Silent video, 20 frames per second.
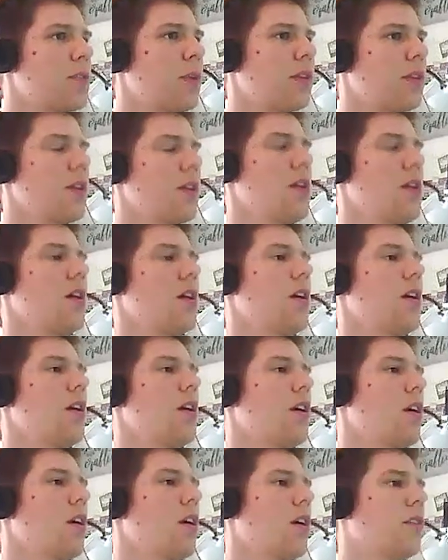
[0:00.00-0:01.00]
But
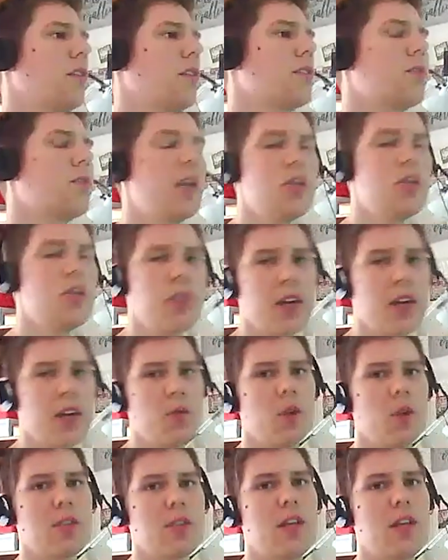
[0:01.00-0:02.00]
the strange thing
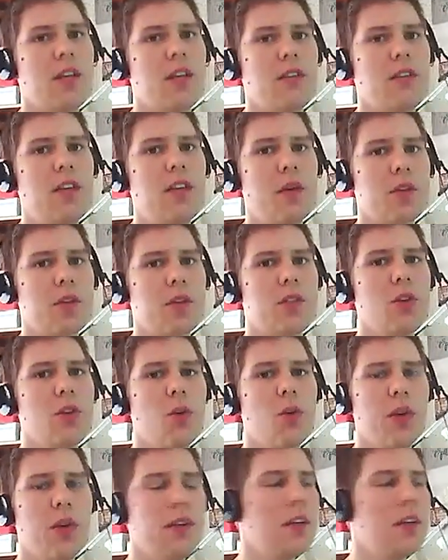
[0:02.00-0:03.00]
was that there was
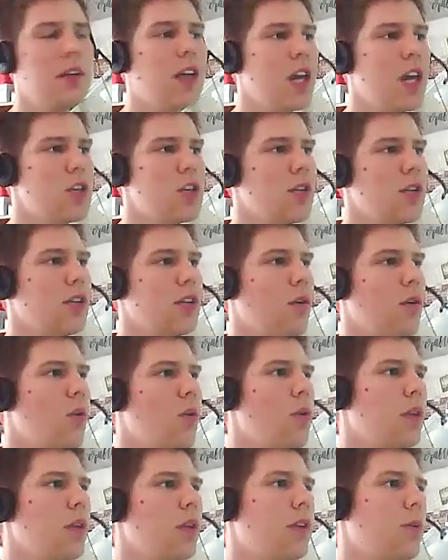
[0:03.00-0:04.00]
no indication at
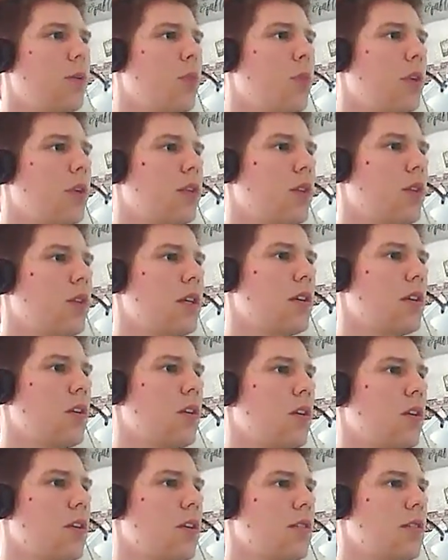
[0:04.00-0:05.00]
all in our monitoring
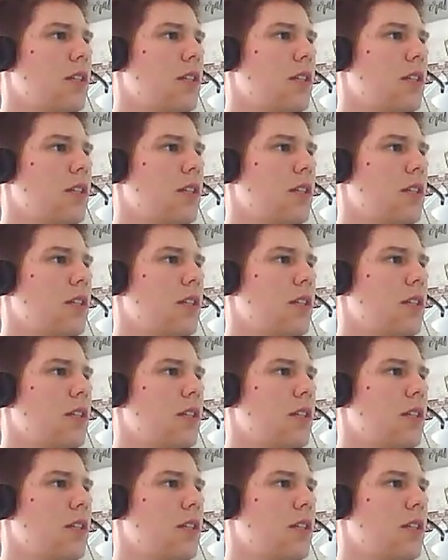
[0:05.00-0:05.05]
uh,